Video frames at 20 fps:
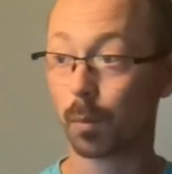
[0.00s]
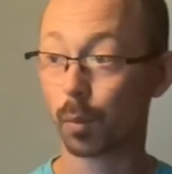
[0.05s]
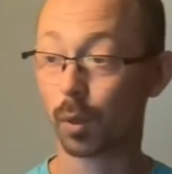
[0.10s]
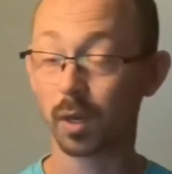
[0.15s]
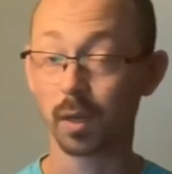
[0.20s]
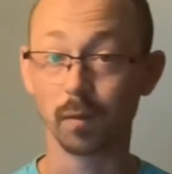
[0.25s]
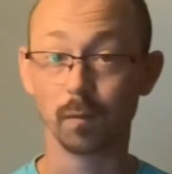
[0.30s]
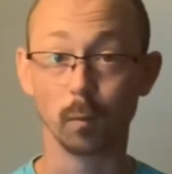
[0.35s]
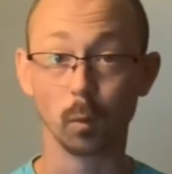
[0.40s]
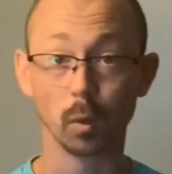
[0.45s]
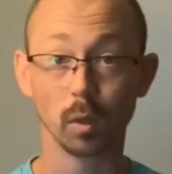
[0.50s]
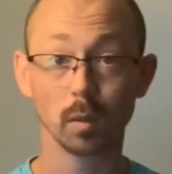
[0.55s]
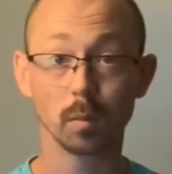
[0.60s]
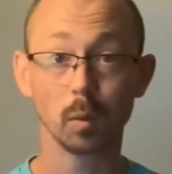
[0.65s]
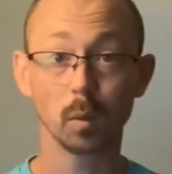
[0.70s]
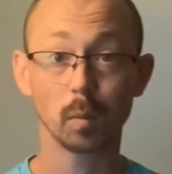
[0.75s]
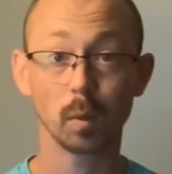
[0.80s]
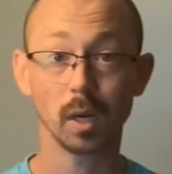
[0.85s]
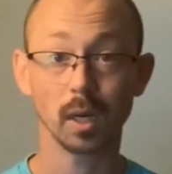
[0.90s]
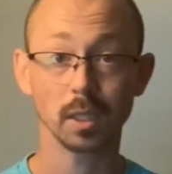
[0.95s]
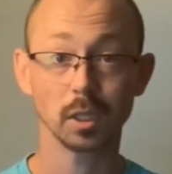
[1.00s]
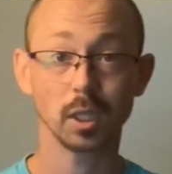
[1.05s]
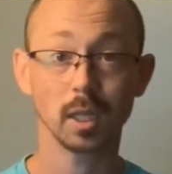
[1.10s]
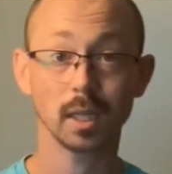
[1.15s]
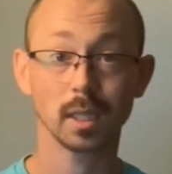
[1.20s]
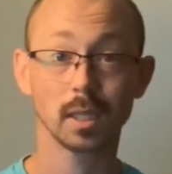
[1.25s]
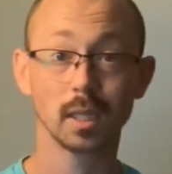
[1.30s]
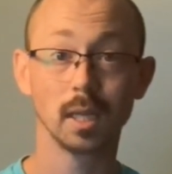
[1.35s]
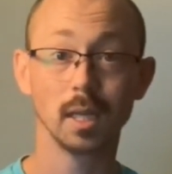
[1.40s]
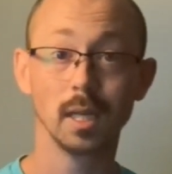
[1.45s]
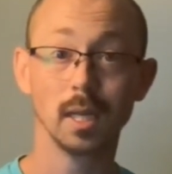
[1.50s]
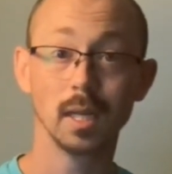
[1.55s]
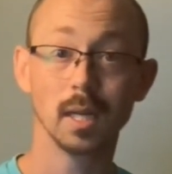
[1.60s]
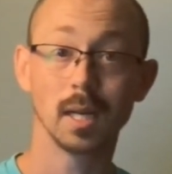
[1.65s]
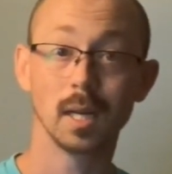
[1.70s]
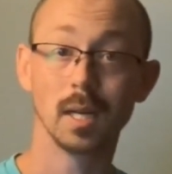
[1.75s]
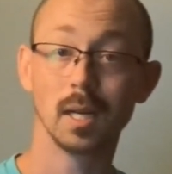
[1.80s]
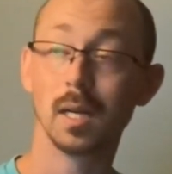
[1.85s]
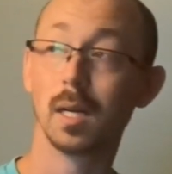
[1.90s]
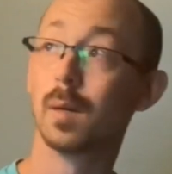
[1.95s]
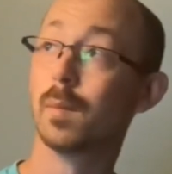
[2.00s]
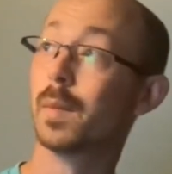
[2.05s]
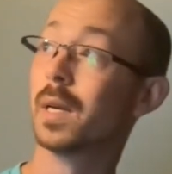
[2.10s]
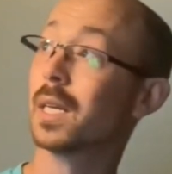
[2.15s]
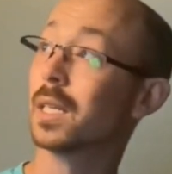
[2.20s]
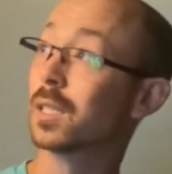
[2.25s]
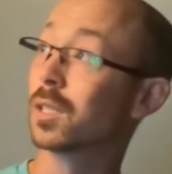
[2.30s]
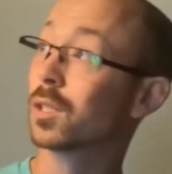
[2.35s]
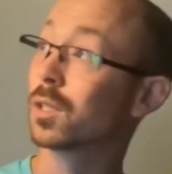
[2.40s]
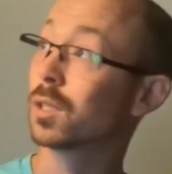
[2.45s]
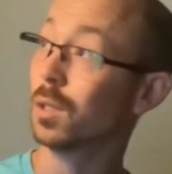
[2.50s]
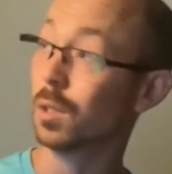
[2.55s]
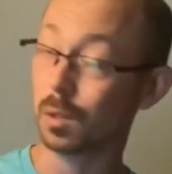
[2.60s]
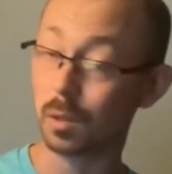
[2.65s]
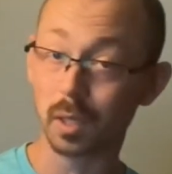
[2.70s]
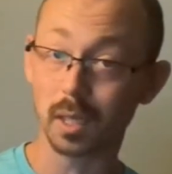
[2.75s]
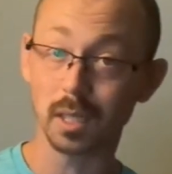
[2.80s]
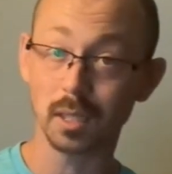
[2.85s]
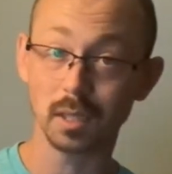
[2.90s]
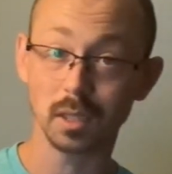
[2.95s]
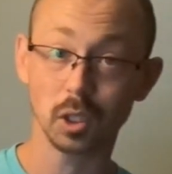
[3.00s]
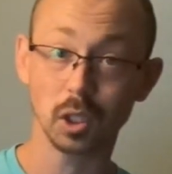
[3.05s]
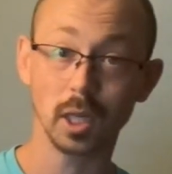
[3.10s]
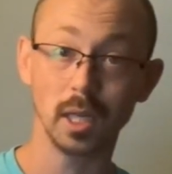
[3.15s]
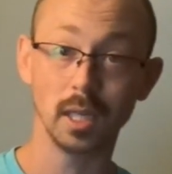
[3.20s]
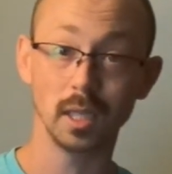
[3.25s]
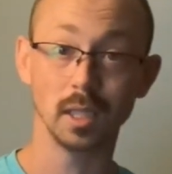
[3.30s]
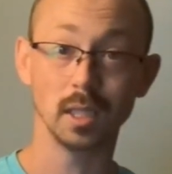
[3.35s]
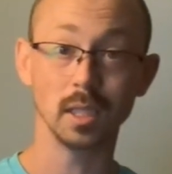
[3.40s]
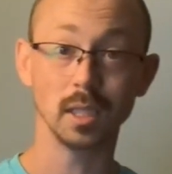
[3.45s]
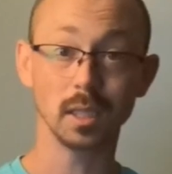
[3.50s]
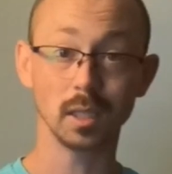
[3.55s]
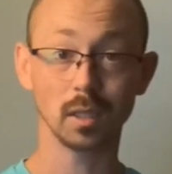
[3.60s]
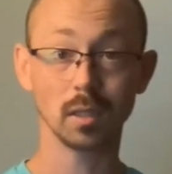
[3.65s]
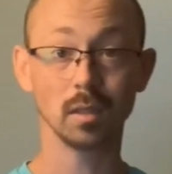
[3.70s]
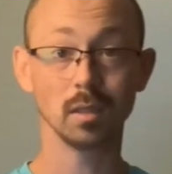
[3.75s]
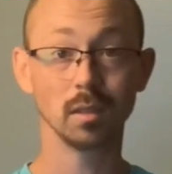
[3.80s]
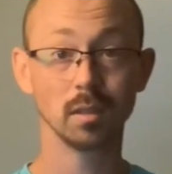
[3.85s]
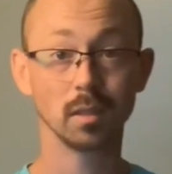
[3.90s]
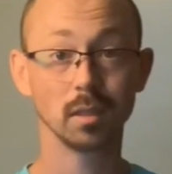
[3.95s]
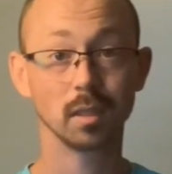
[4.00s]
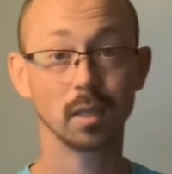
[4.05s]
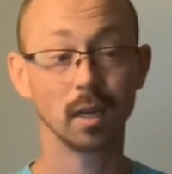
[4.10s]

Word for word: Pretty affordable project, um, excluding the chandelier.